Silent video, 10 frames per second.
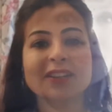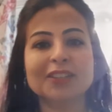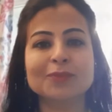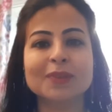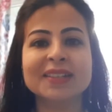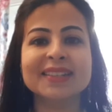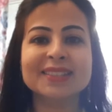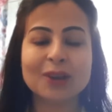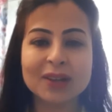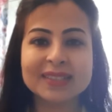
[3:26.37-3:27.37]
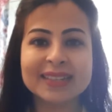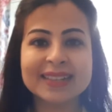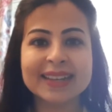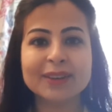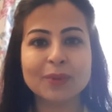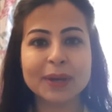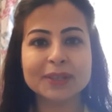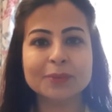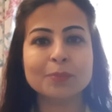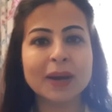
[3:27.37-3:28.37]
arrangement is constantly
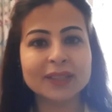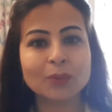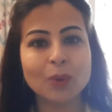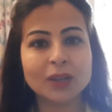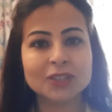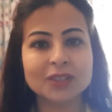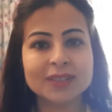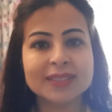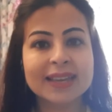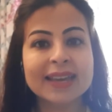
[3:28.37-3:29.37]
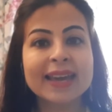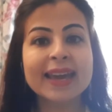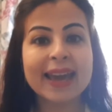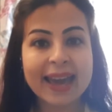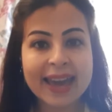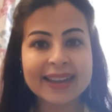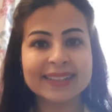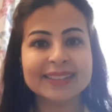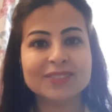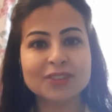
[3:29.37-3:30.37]
invited by the watchers, and
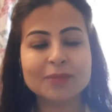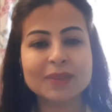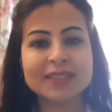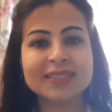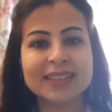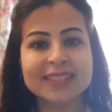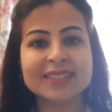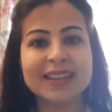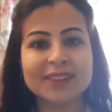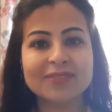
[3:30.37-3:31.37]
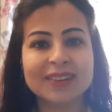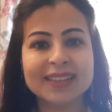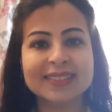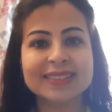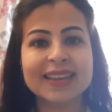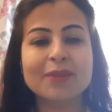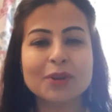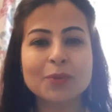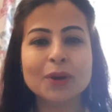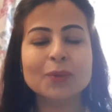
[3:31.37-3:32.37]
the streaming stage Netflix,
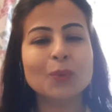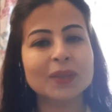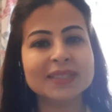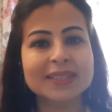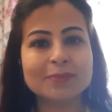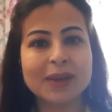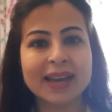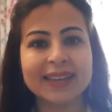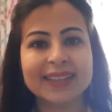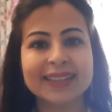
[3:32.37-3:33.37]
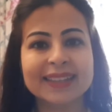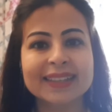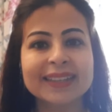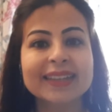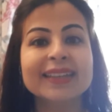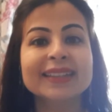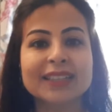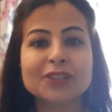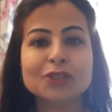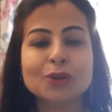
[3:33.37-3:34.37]
everyone wants it back.
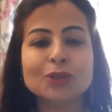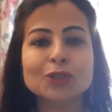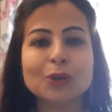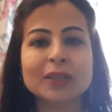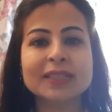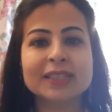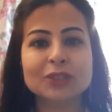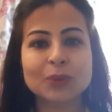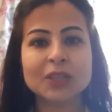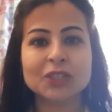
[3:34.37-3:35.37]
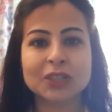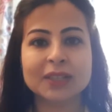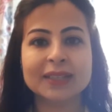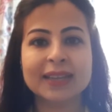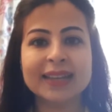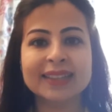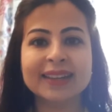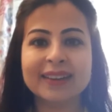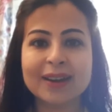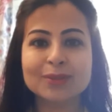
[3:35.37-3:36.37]
The show showed the situation that the
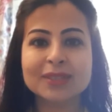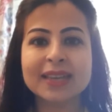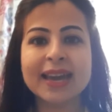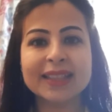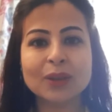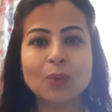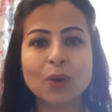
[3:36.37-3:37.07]
crowds and the